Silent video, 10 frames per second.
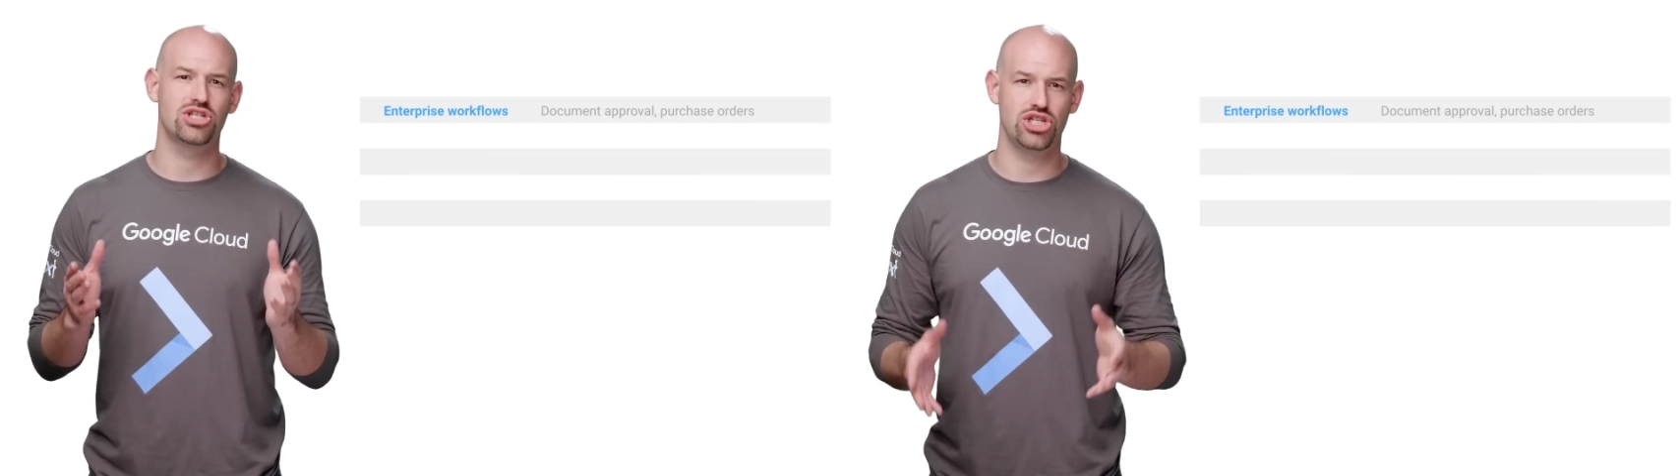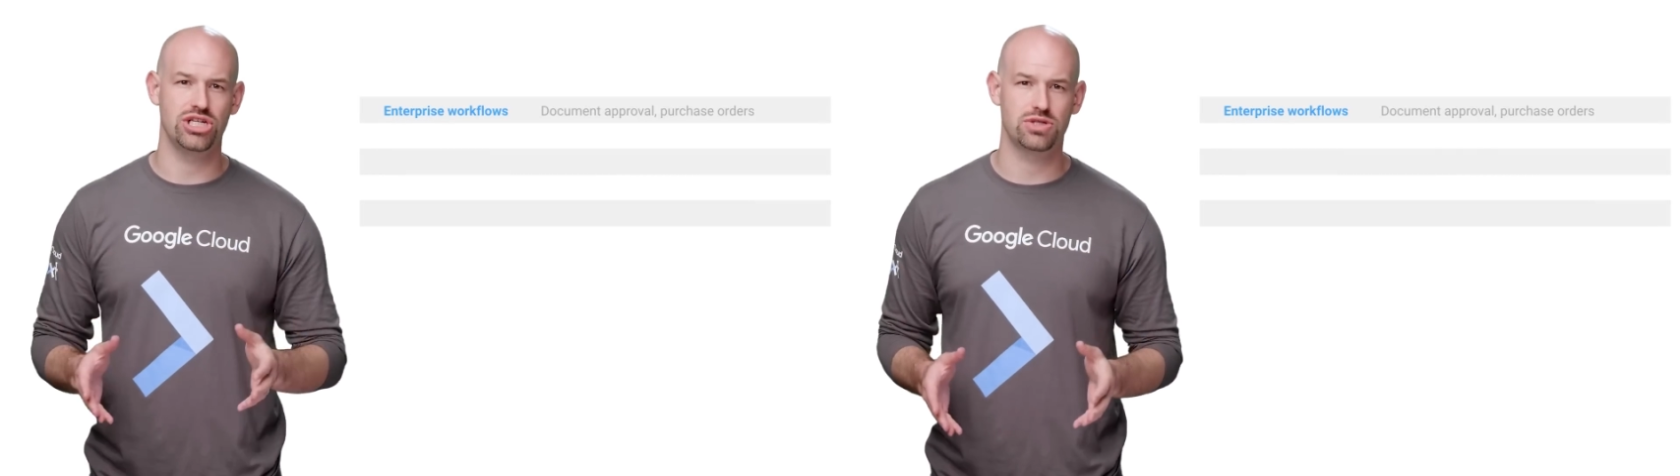
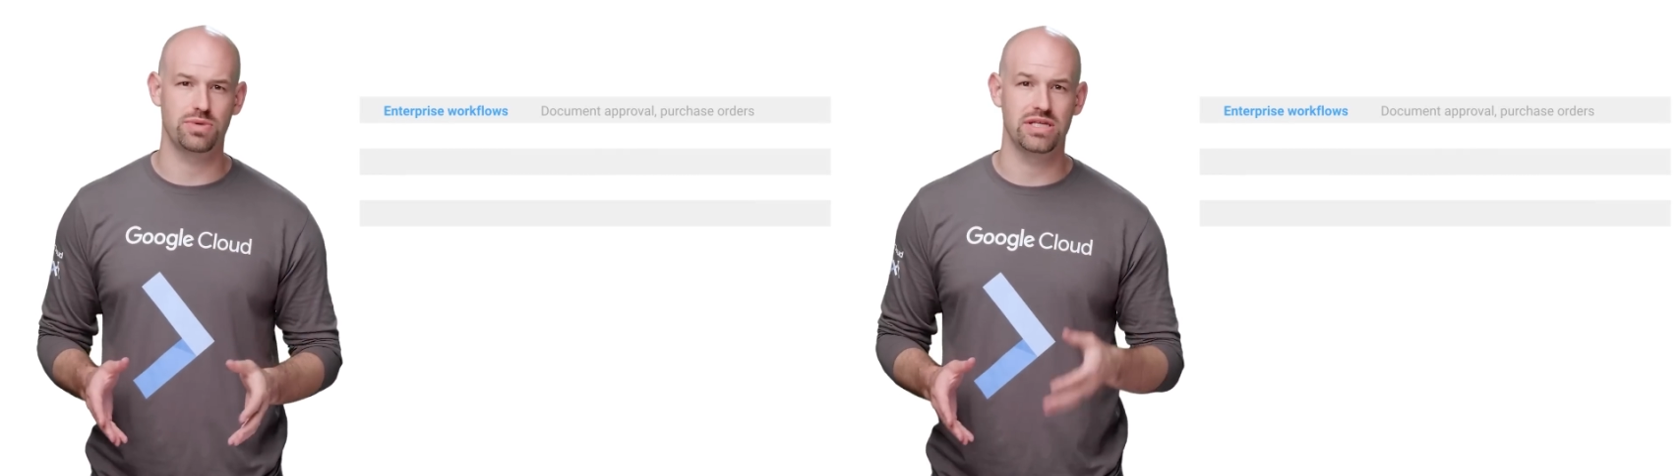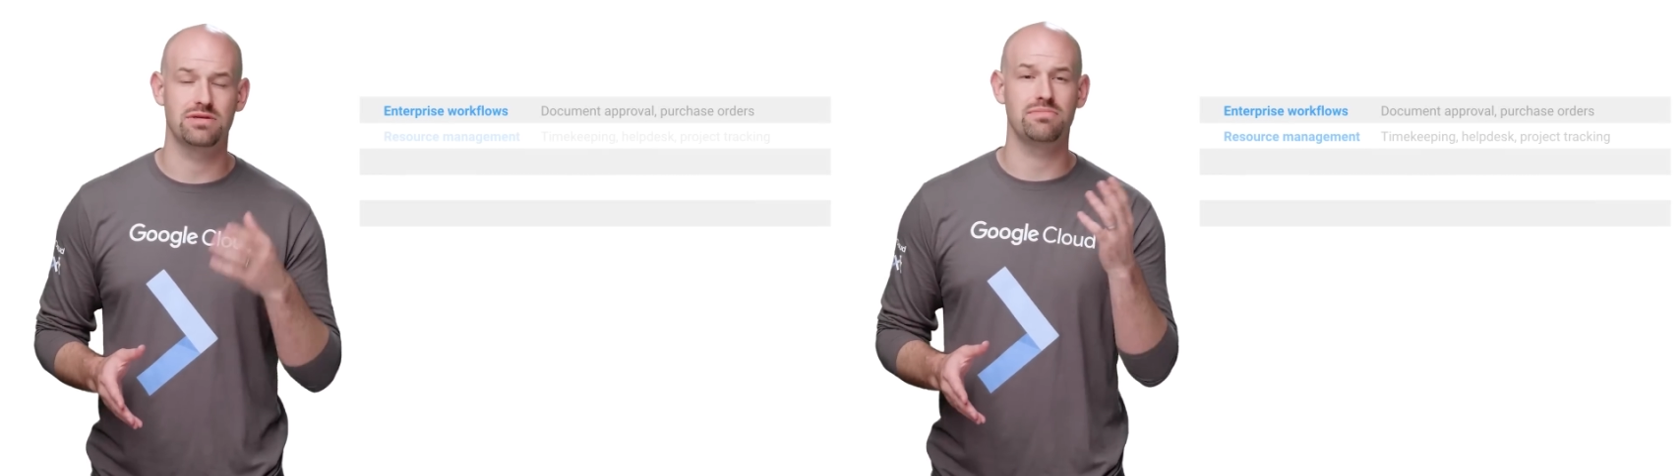G
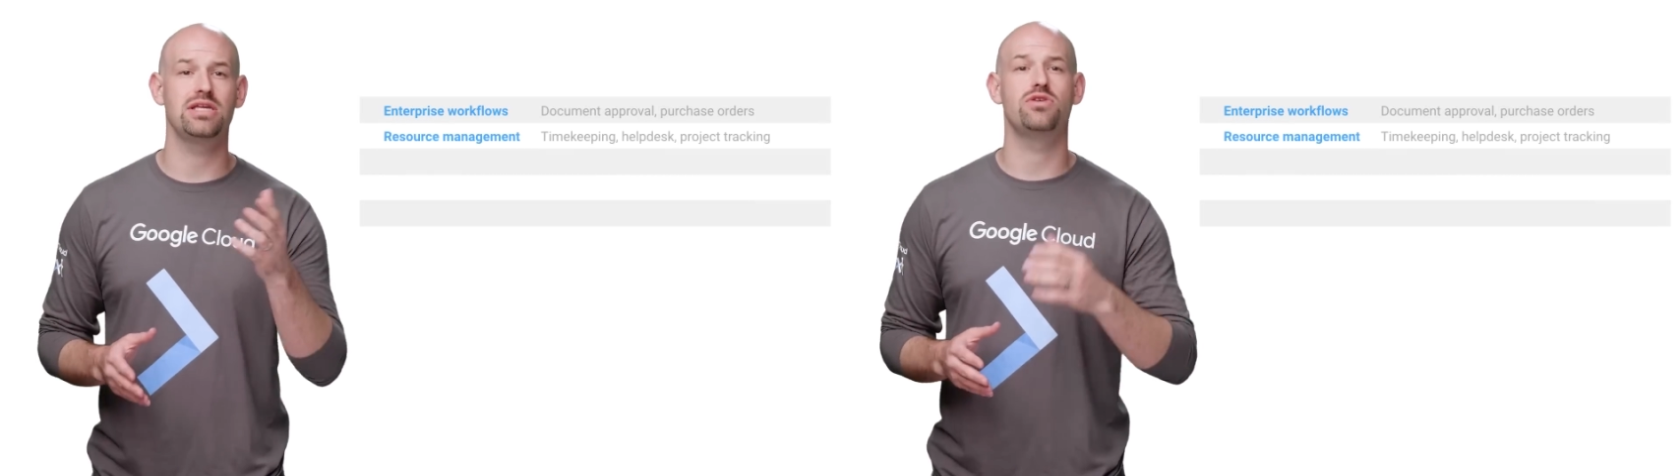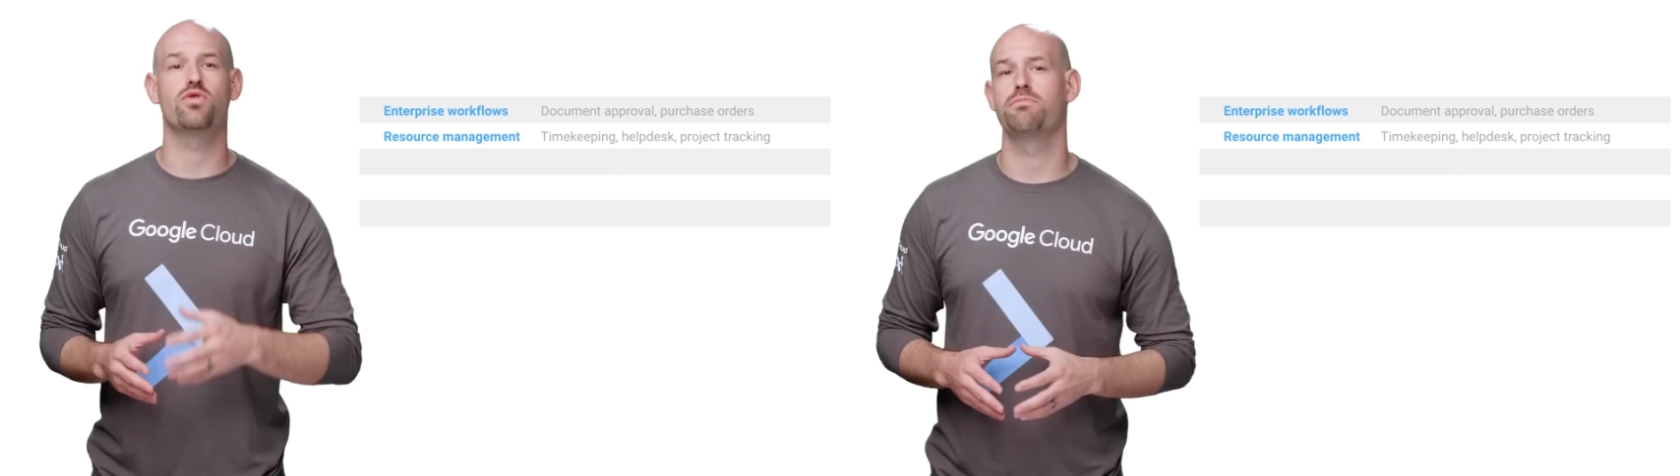Suite to
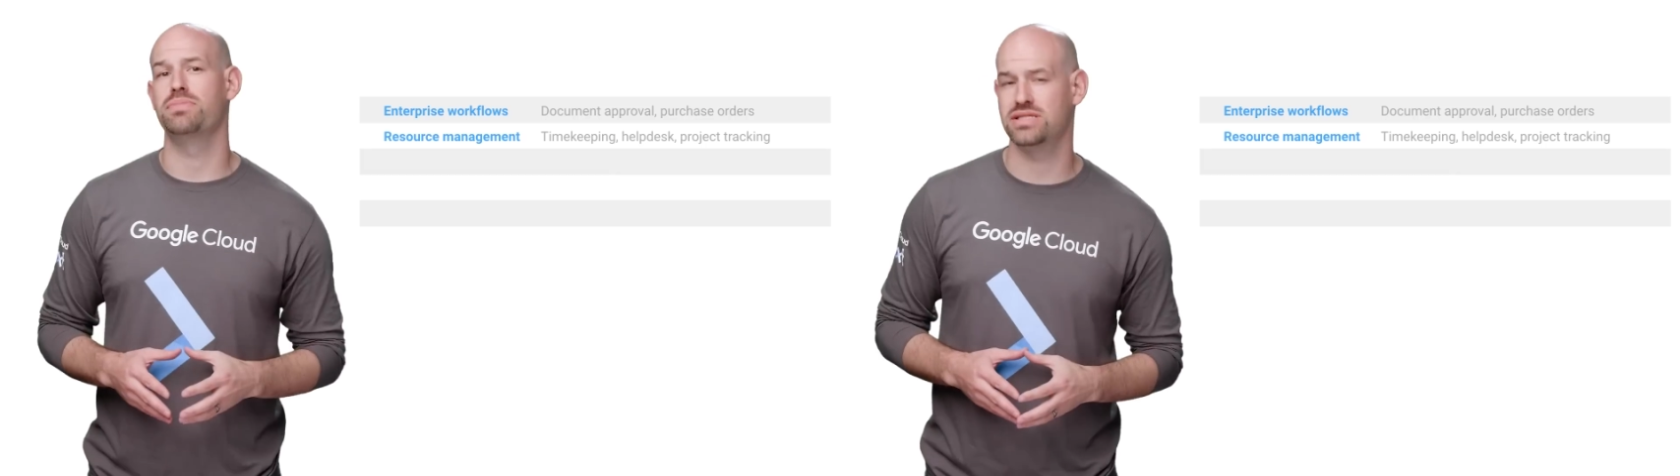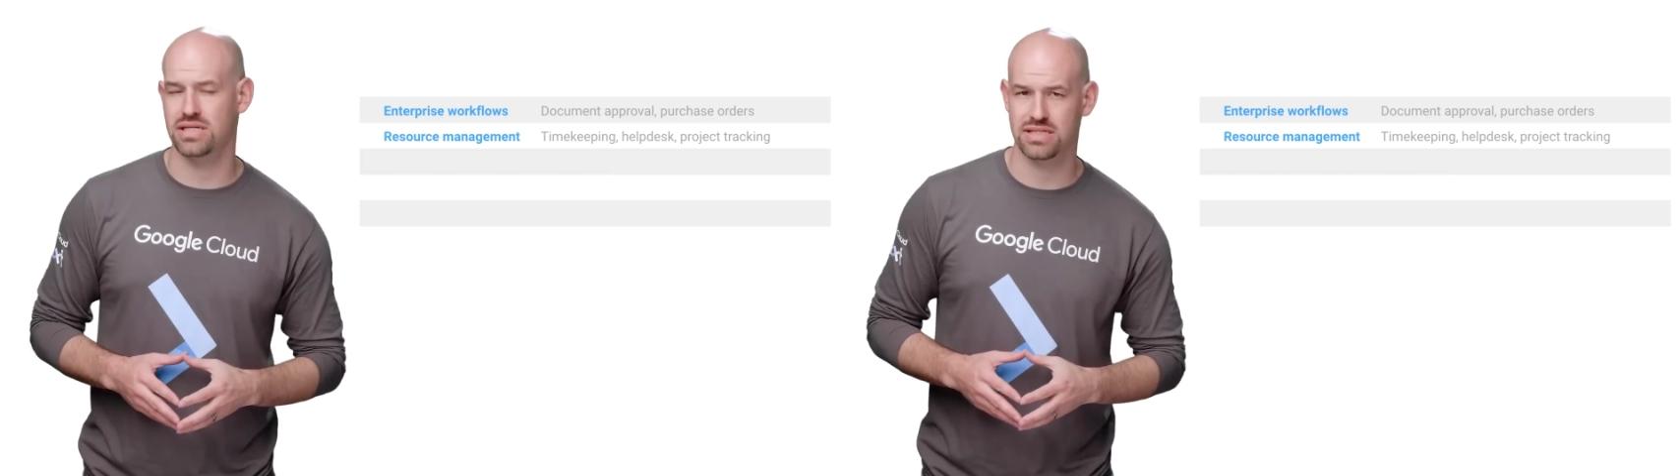meet your
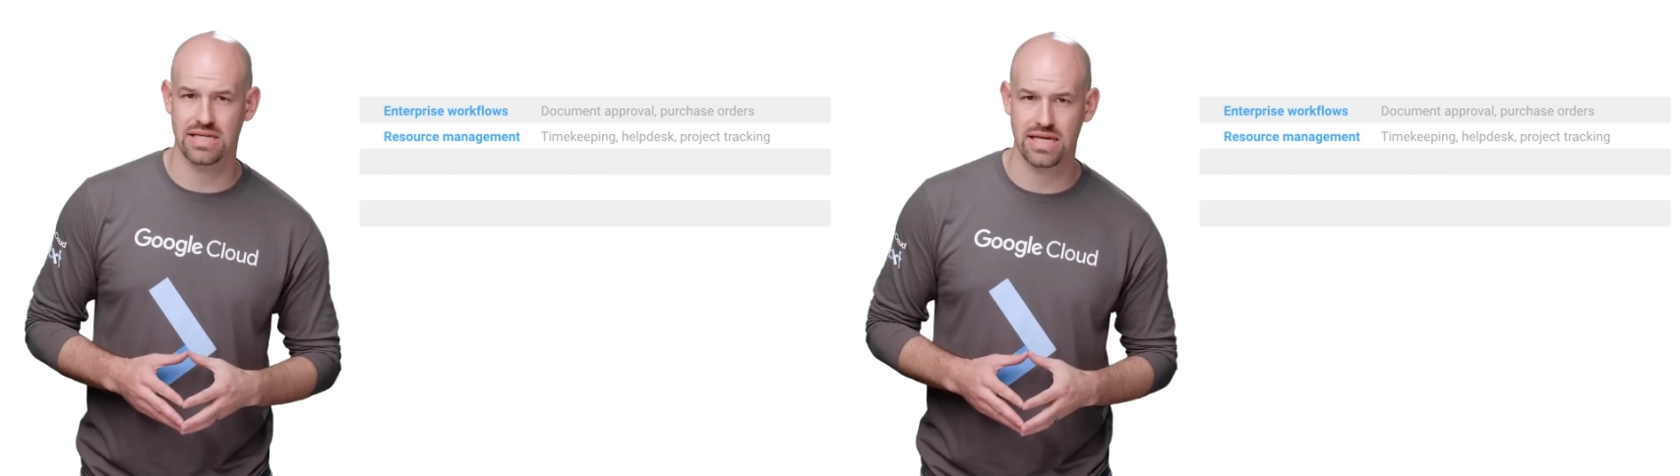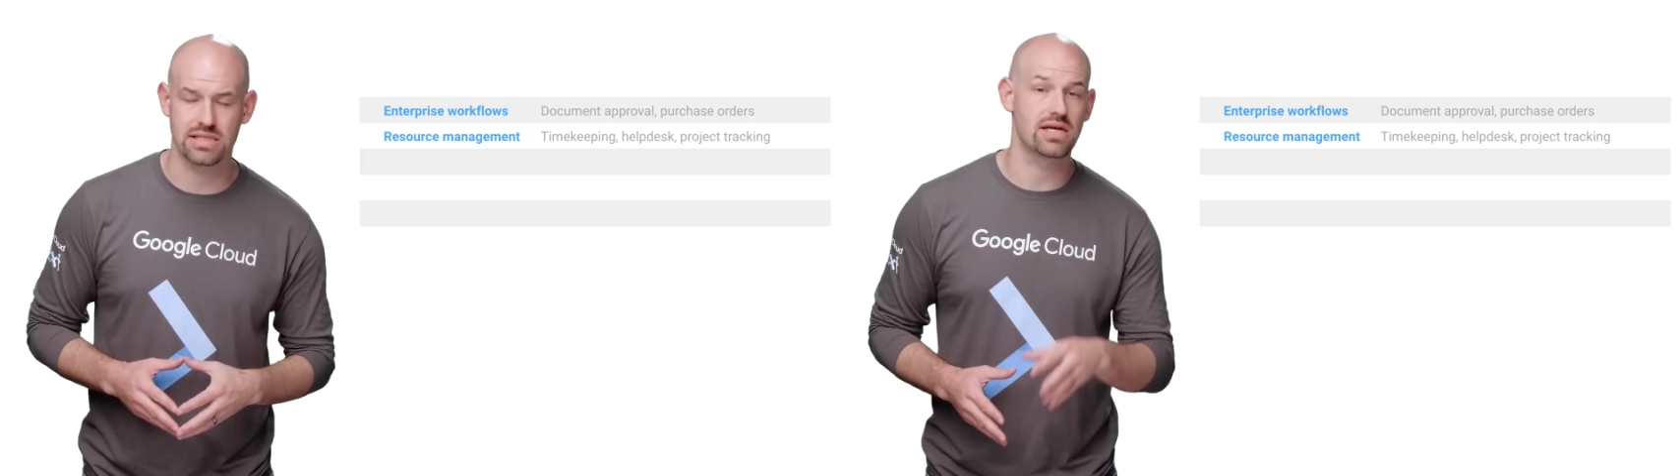business
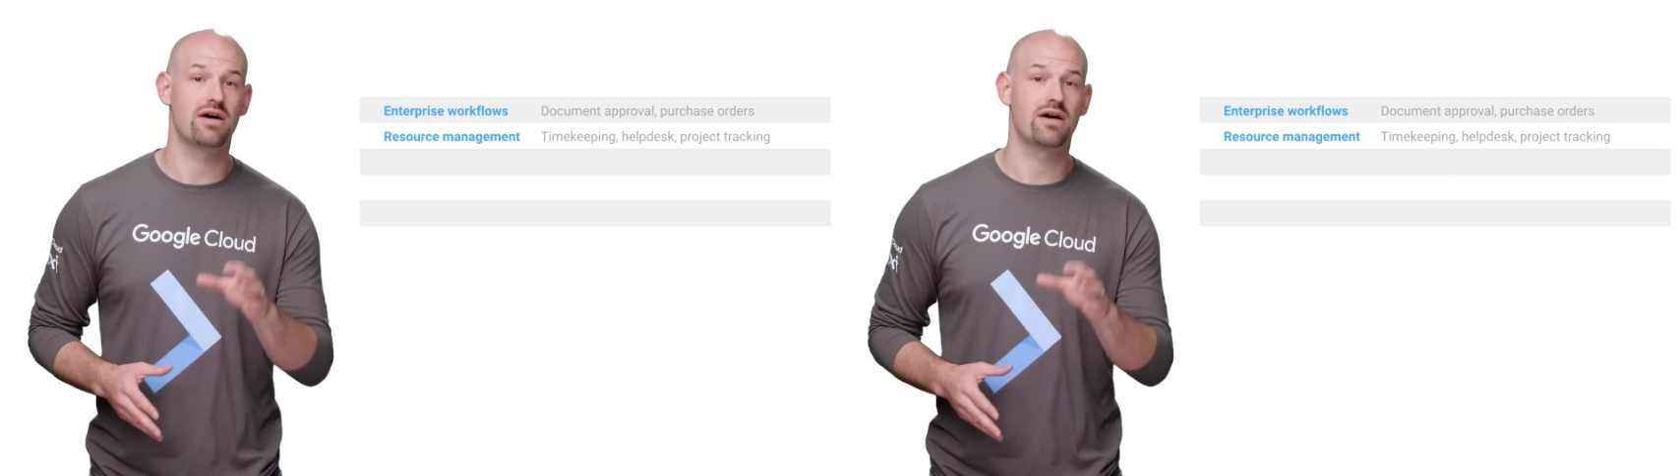needs.